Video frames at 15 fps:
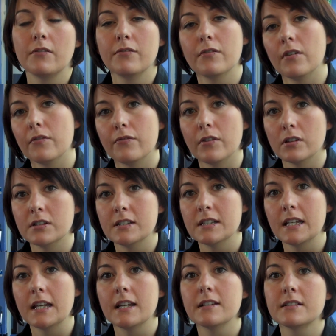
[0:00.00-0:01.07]
of
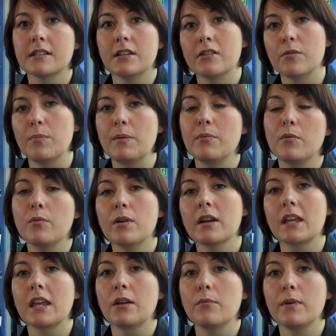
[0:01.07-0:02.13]
volunteers and other people
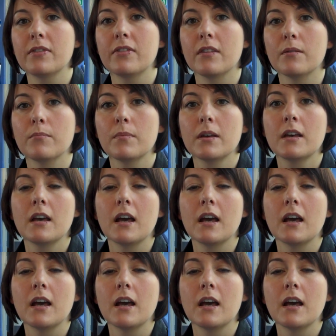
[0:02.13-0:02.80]
working with them,